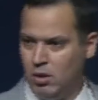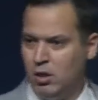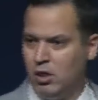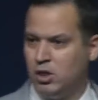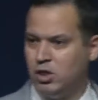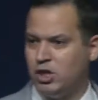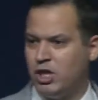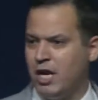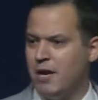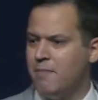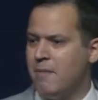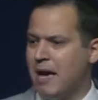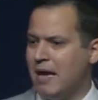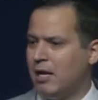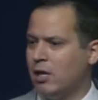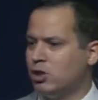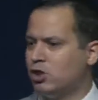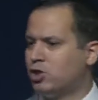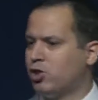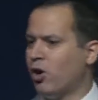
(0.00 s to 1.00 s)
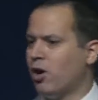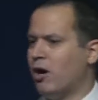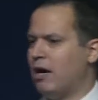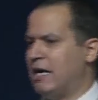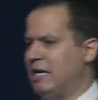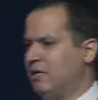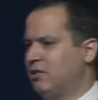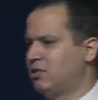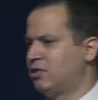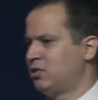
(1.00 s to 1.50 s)
She made a
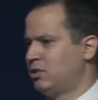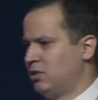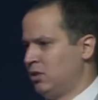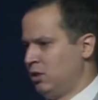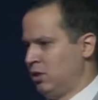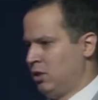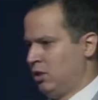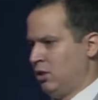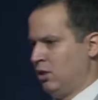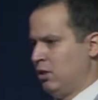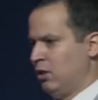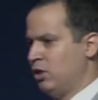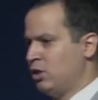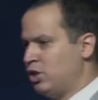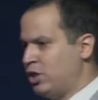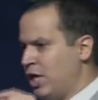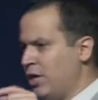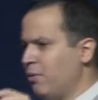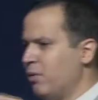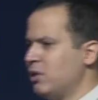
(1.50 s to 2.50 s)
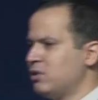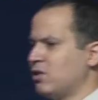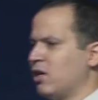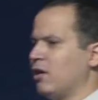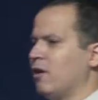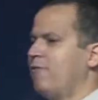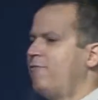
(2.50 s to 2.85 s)
choice. She was going to